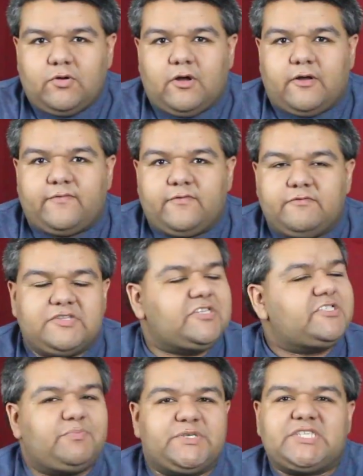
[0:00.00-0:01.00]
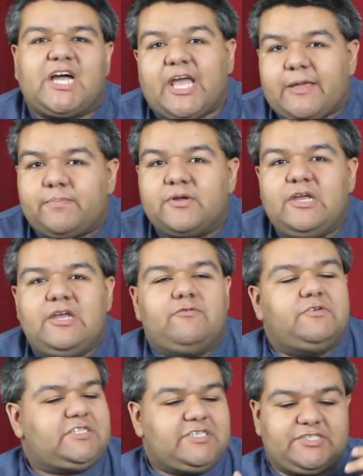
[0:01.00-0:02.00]
off with this much hype,
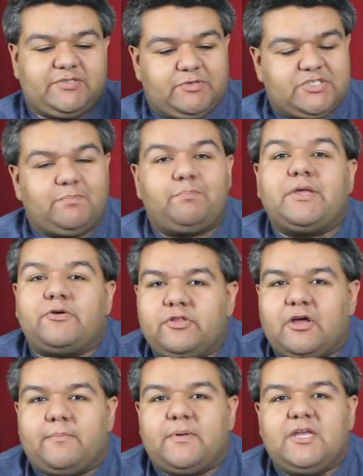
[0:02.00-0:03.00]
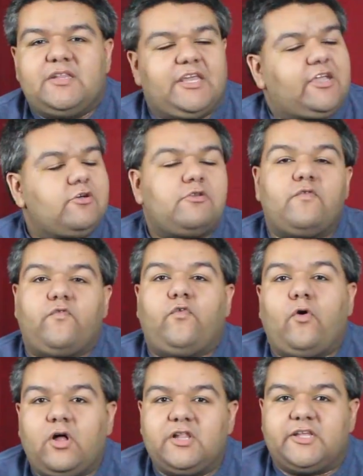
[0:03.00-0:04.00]
with this much build-up. They could have
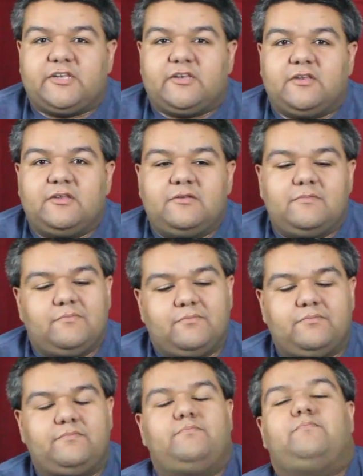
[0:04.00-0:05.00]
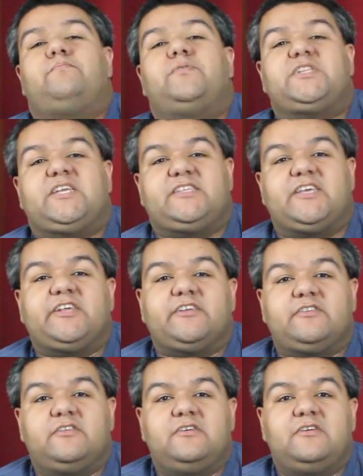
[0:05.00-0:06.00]
fallen, but they did it.
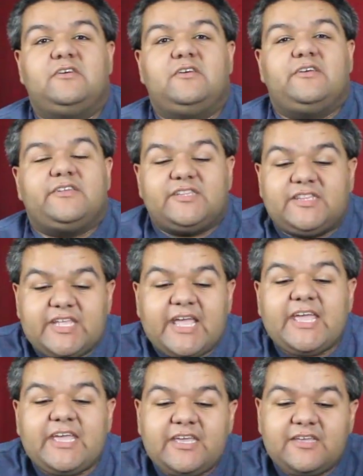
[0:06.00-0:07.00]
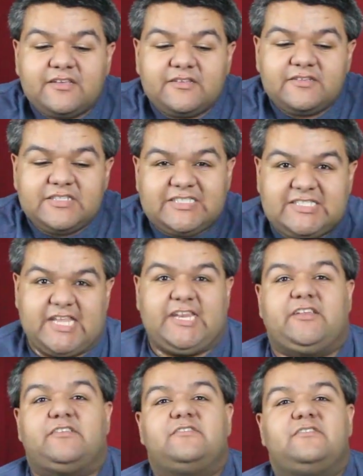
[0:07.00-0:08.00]
They did
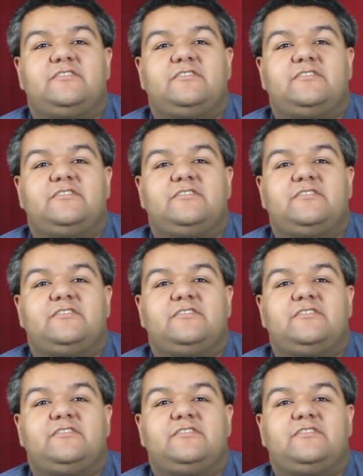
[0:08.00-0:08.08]
it.